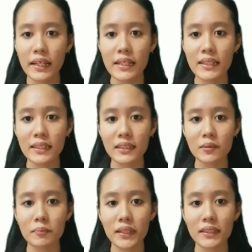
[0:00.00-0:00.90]
It is
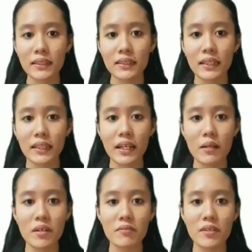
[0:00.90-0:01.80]
expected that
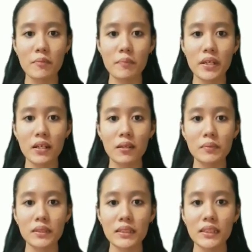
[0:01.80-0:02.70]
Hemp FRP
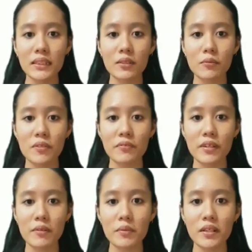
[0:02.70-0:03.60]
composites with
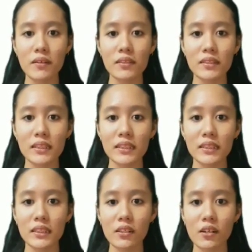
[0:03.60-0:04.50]
fiber
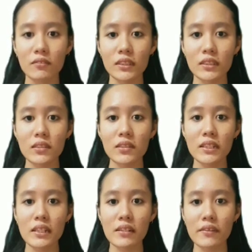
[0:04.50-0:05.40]
orientation of
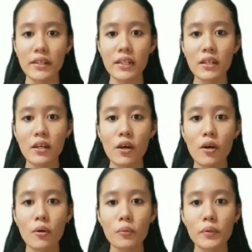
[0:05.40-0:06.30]
0 degree
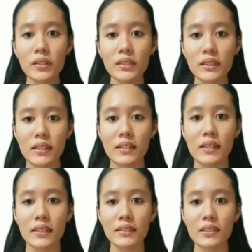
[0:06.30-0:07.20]
will
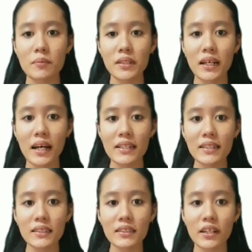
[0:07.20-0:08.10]
exhibit
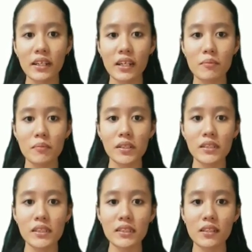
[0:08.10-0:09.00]
higher strength and
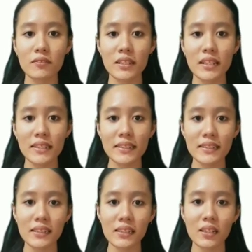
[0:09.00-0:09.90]
modulus of
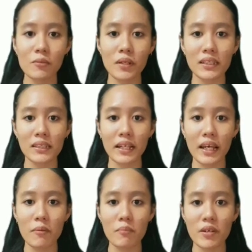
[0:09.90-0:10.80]
elasticity, while the
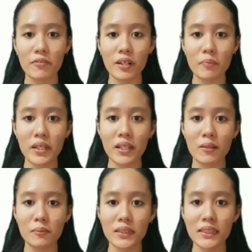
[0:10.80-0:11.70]
Hemp FRP
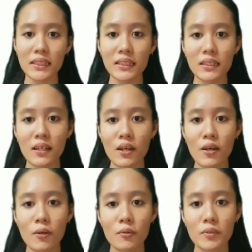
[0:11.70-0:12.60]
composites
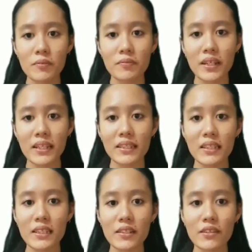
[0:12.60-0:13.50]
with
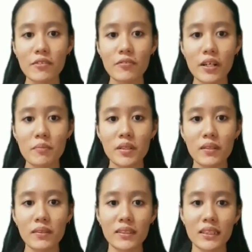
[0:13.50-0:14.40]
90 degree fiber
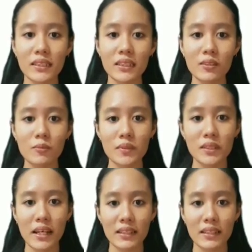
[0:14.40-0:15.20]
orientation will